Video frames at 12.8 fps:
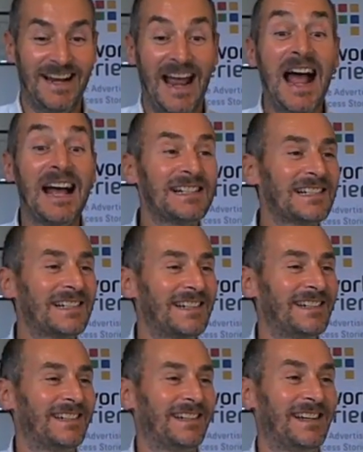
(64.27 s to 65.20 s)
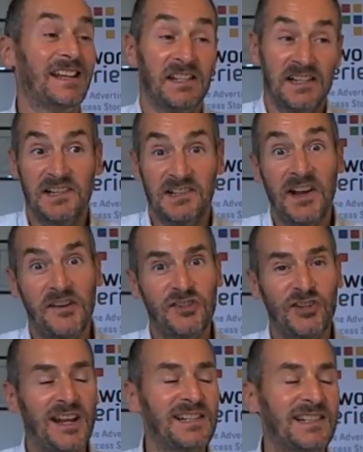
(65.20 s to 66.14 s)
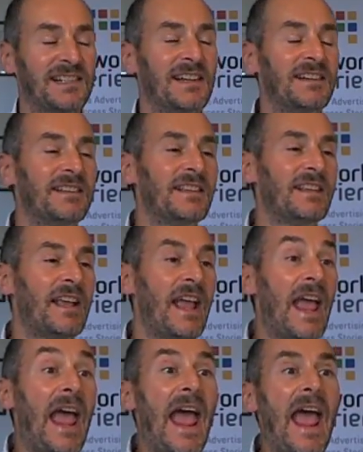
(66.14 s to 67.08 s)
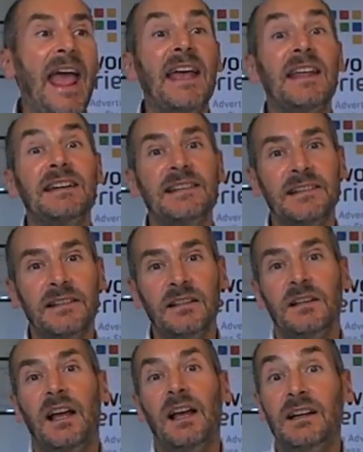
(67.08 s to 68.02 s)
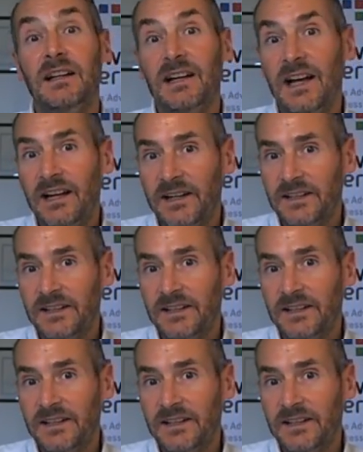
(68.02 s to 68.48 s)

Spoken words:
ads in search ads, and ads